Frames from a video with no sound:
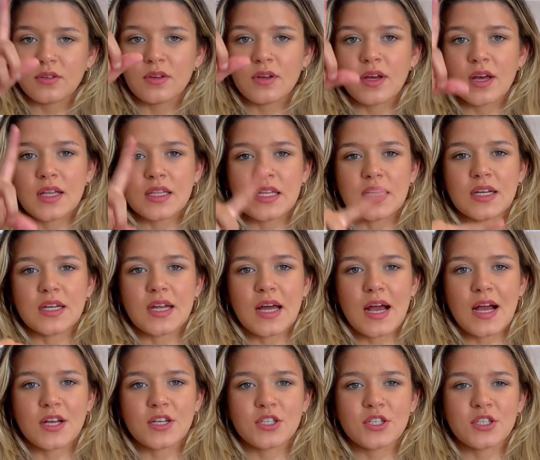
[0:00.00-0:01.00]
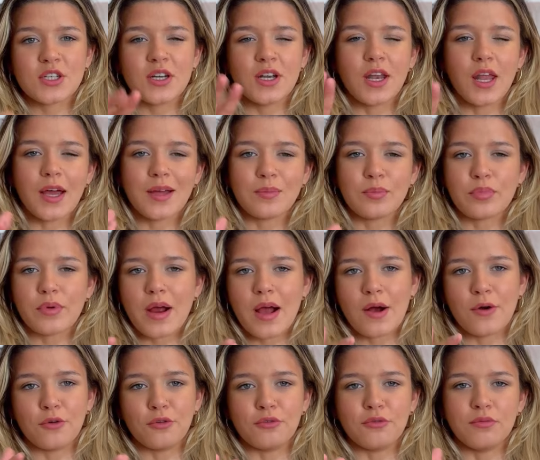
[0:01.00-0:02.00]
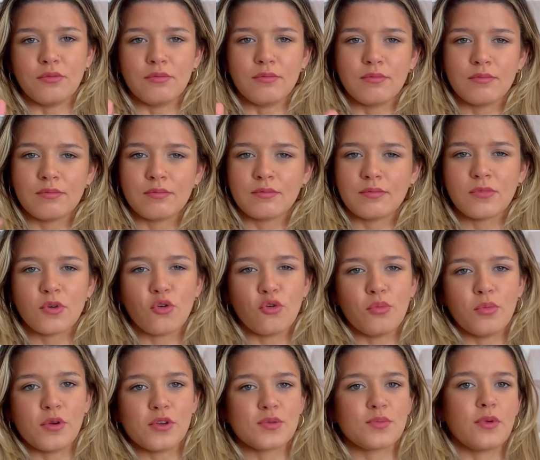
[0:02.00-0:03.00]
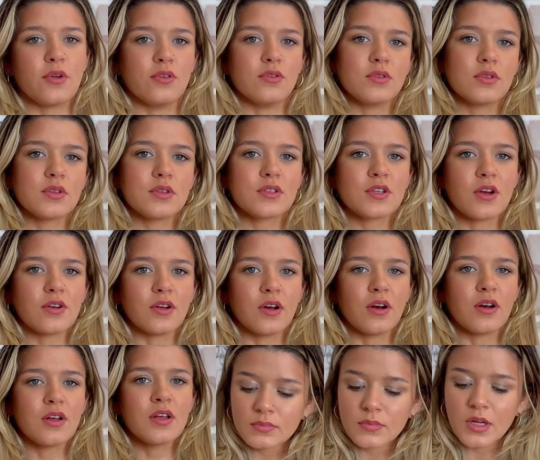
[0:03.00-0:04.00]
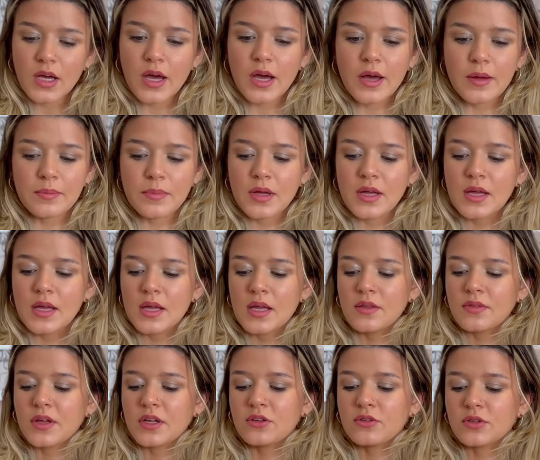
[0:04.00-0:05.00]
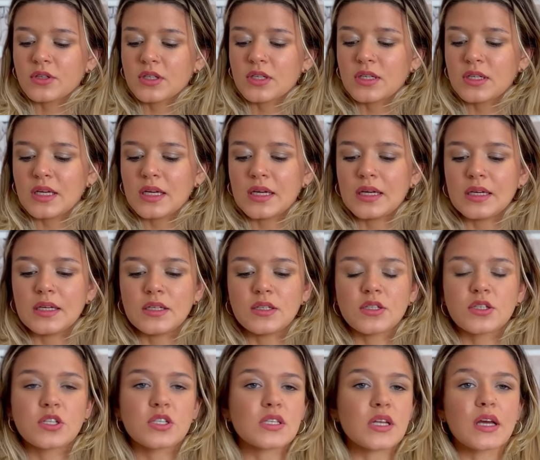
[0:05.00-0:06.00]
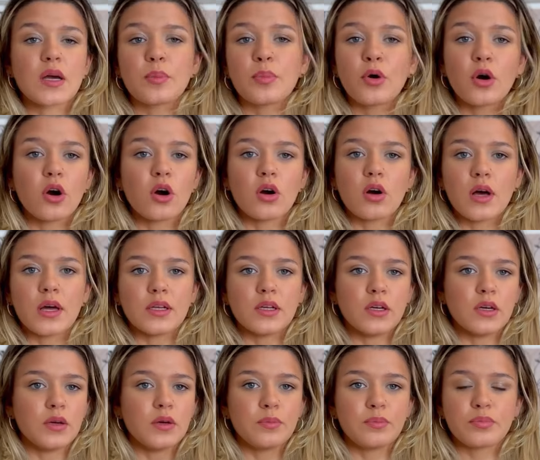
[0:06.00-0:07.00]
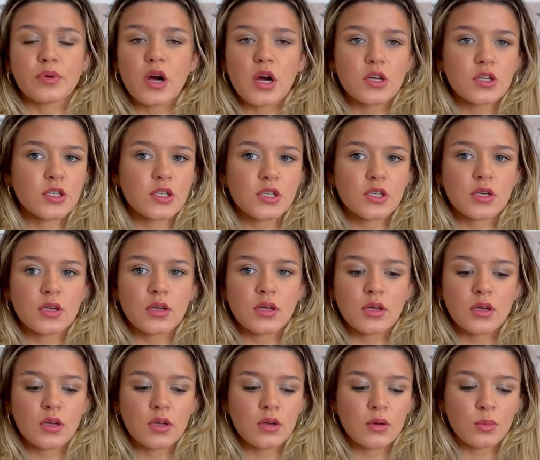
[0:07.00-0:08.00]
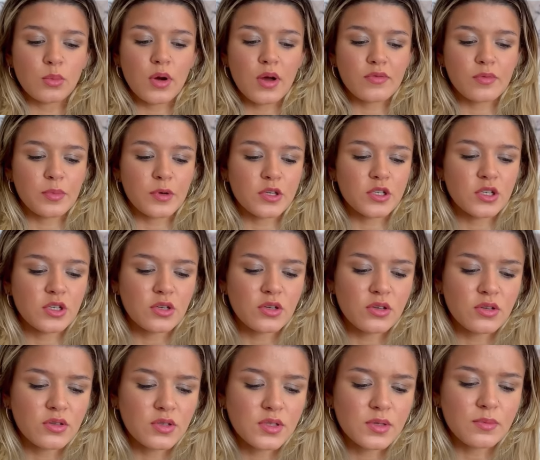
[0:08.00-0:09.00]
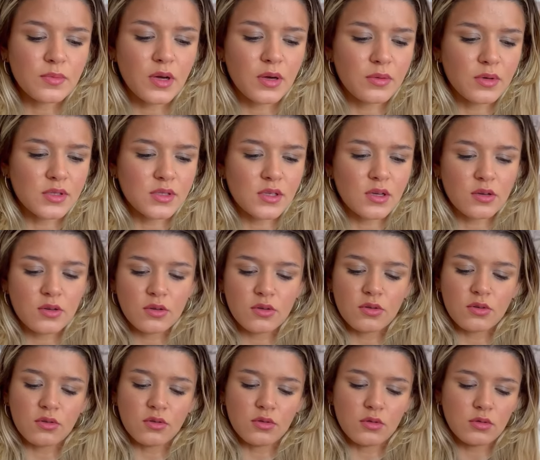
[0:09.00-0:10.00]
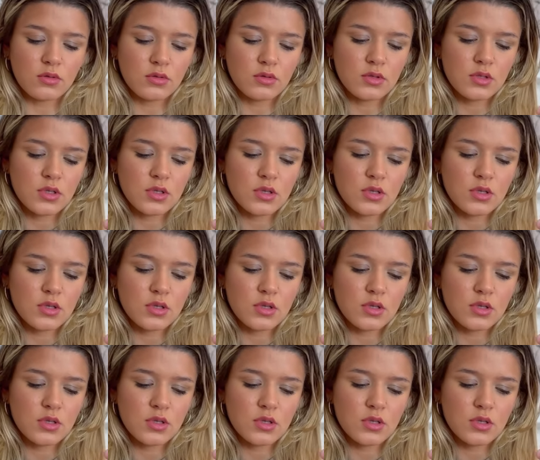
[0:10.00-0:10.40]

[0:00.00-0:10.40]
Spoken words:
and then an ash light brown almost blonde toner. Then you're going to need just like a pot and a brush, whatever brush you use. My ones are called